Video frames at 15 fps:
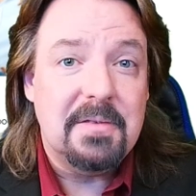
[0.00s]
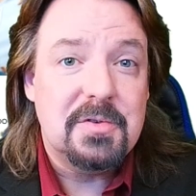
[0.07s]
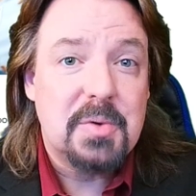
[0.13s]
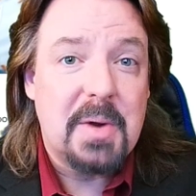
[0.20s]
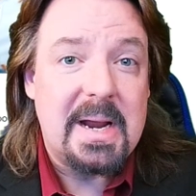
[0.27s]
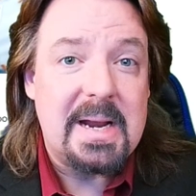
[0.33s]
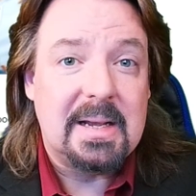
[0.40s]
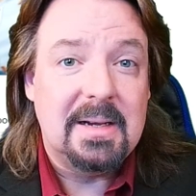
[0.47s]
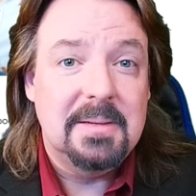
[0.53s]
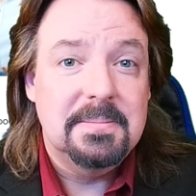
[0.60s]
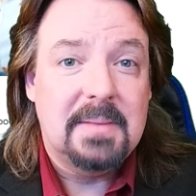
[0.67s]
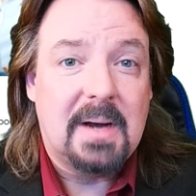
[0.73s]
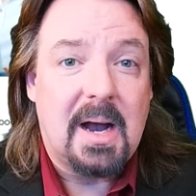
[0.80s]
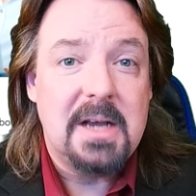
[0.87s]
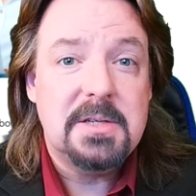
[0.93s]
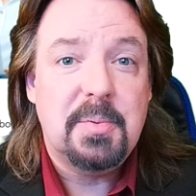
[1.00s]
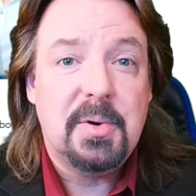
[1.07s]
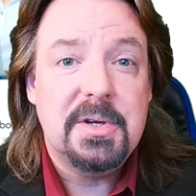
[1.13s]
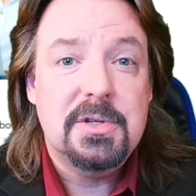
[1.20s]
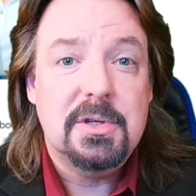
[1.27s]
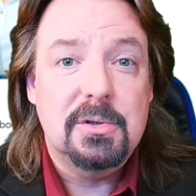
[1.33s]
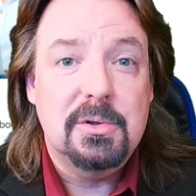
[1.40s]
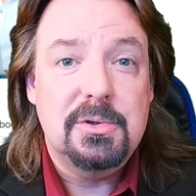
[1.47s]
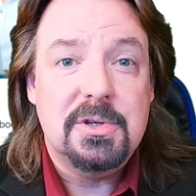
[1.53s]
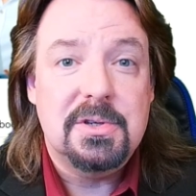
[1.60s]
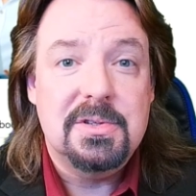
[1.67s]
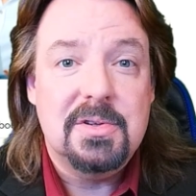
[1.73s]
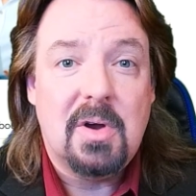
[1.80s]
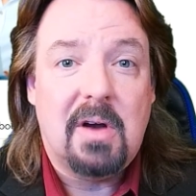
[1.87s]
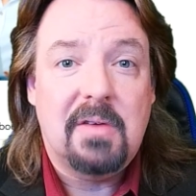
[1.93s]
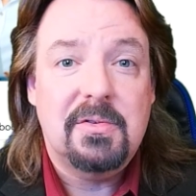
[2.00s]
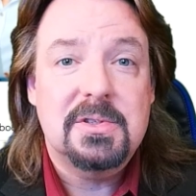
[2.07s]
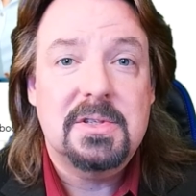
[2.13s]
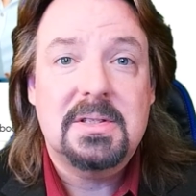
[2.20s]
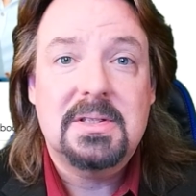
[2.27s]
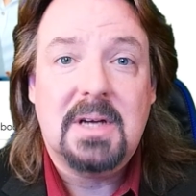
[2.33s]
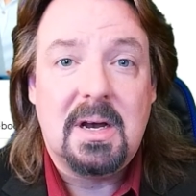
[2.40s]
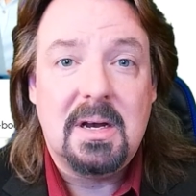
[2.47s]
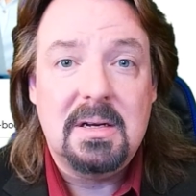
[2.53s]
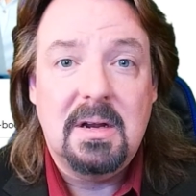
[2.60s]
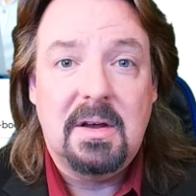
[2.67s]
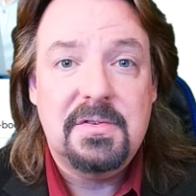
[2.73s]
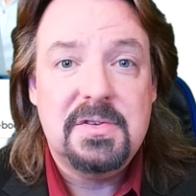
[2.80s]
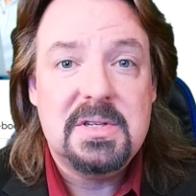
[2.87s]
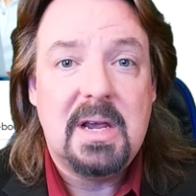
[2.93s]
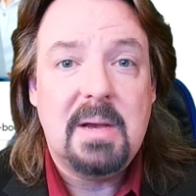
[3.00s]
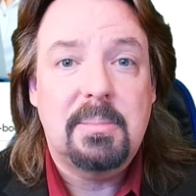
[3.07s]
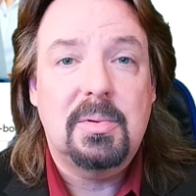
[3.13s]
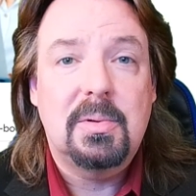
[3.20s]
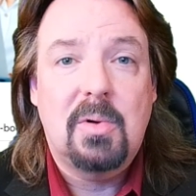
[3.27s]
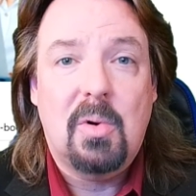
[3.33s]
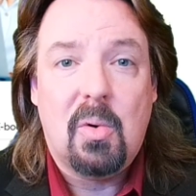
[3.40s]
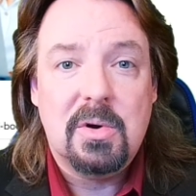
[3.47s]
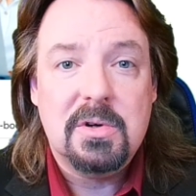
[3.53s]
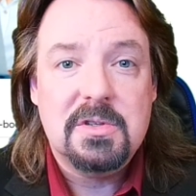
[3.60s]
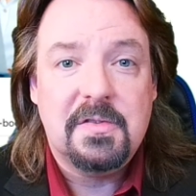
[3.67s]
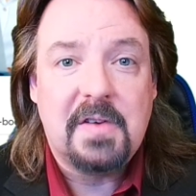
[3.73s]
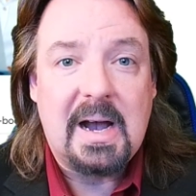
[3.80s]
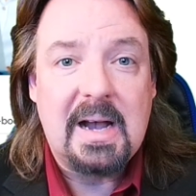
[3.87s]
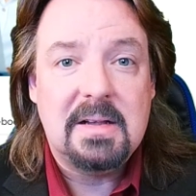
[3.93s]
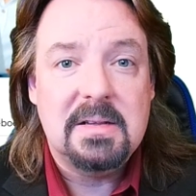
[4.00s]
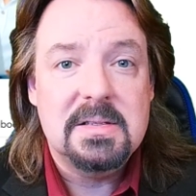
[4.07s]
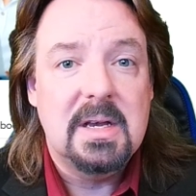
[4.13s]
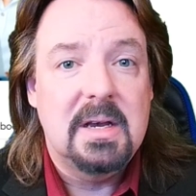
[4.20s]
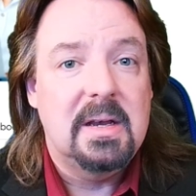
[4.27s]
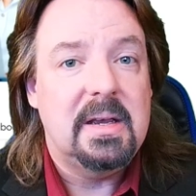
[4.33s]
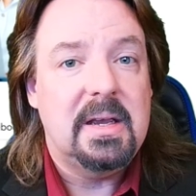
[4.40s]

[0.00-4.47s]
of training, iSpring Solutions offers a ton of sample course files,